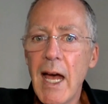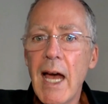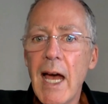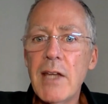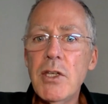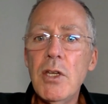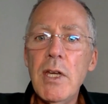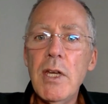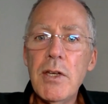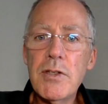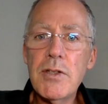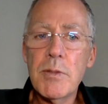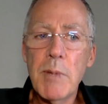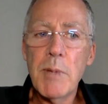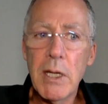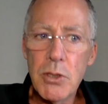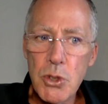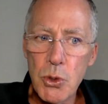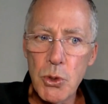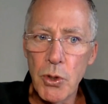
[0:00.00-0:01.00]
And you need to
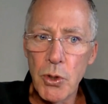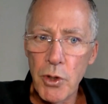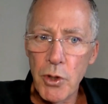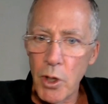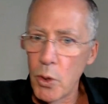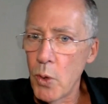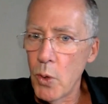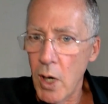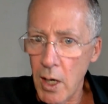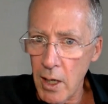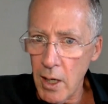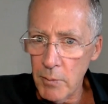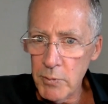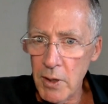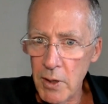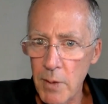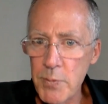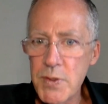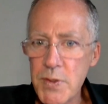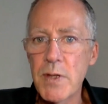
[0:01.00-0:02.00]
make sure no harm
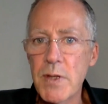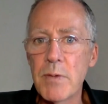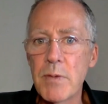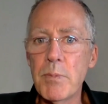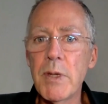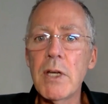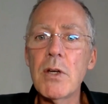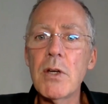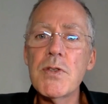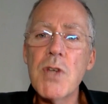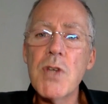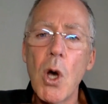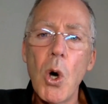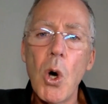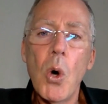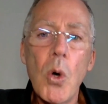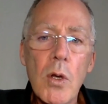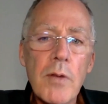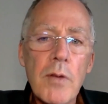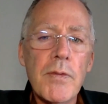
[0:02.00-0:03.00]
comes to them, because
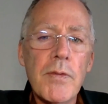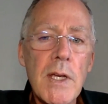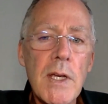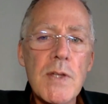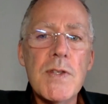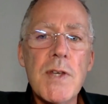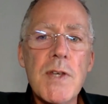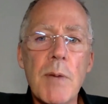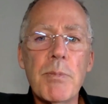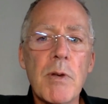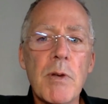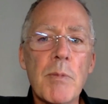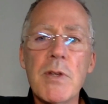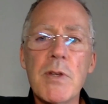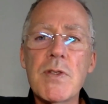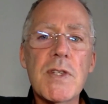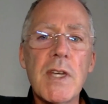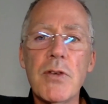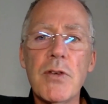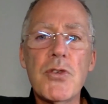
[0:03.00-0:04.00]
all of these
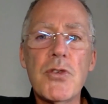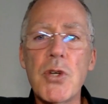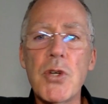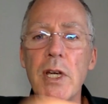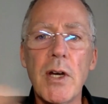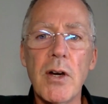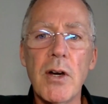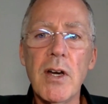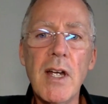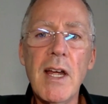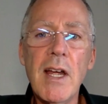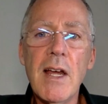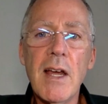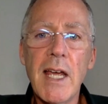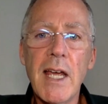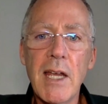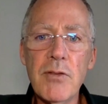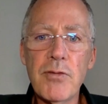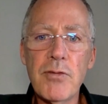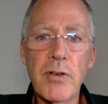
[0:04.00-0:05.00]
supplements can trigger
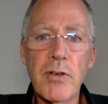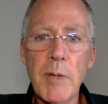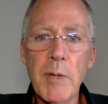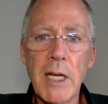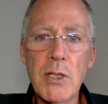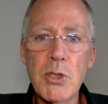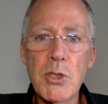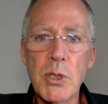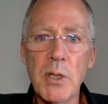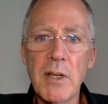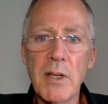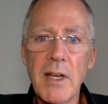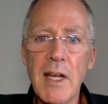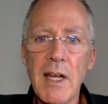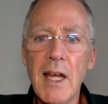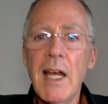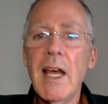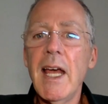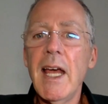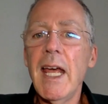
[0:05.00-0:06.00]
inflammation
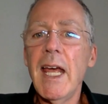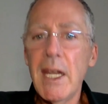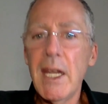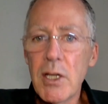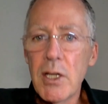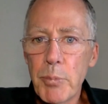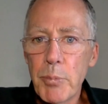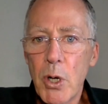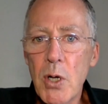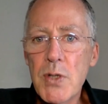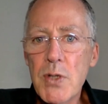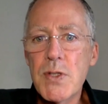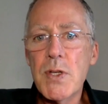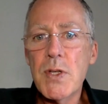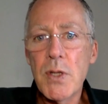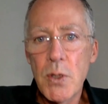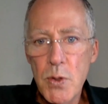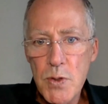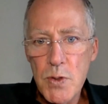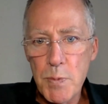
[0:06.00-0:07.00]
in a
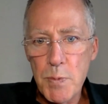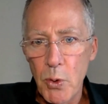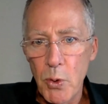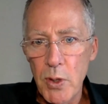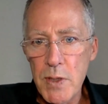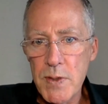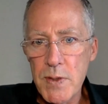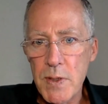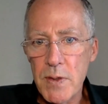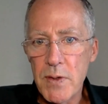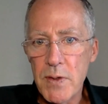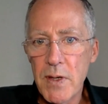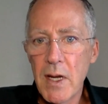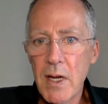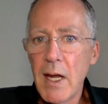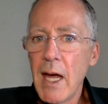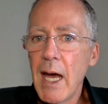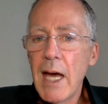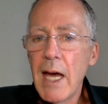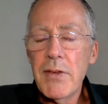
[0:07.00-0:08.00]
person who's poisoned.
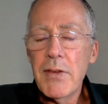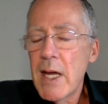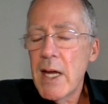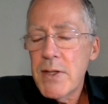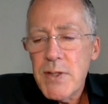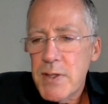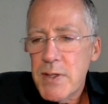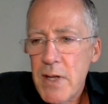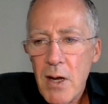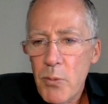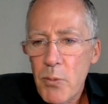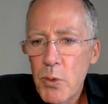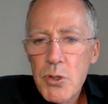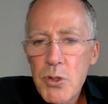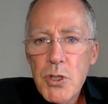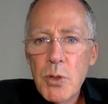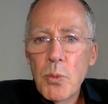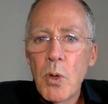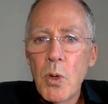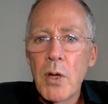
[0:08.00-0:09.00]
And that's not
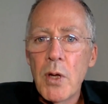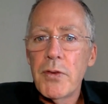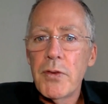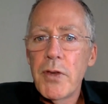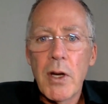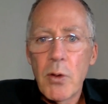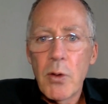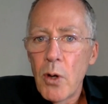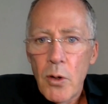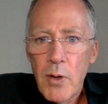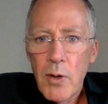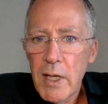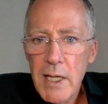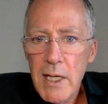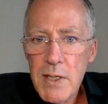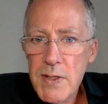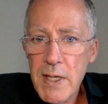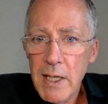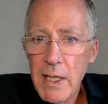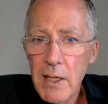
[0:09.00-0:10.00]
what you want. They're
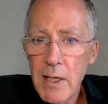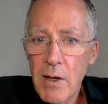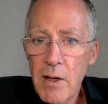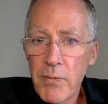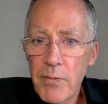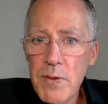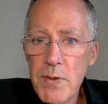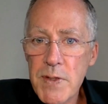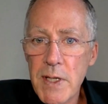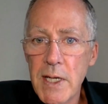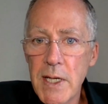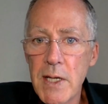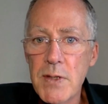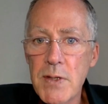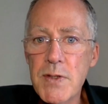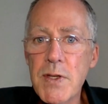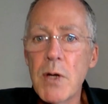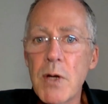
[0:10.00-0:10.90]
already sick enough as it is.